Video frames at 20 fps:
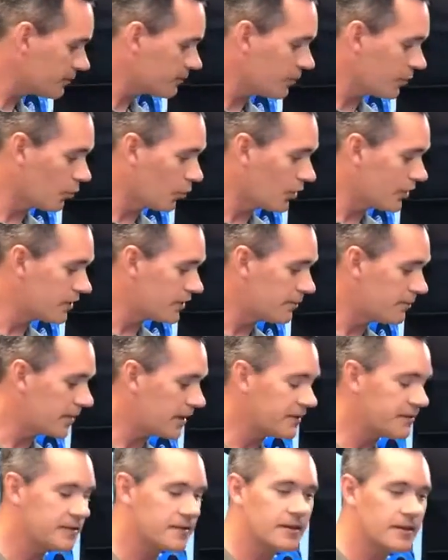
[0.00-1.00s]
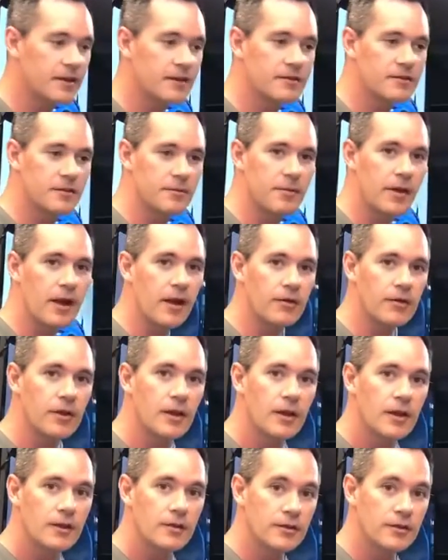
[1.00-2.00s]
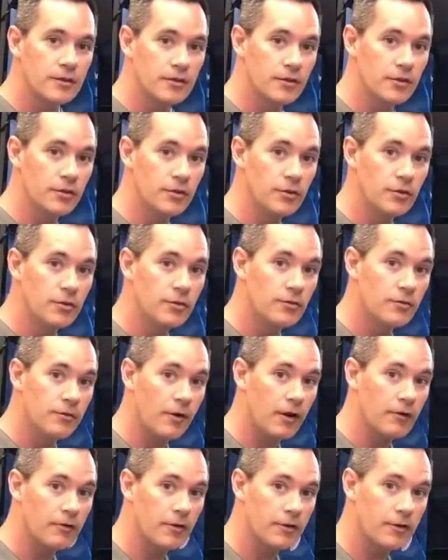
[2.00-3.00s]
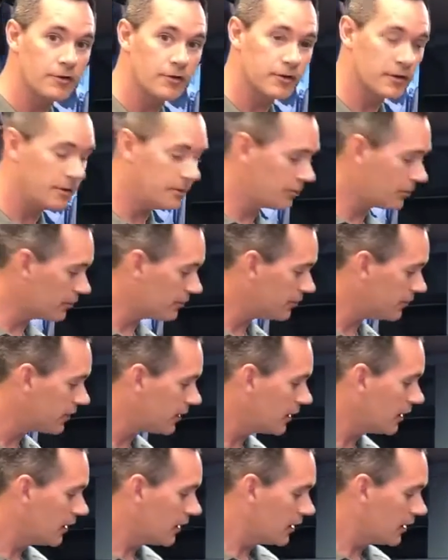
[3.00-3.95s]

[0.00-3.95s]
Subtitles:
But one of the best things about the new Volvo sleepers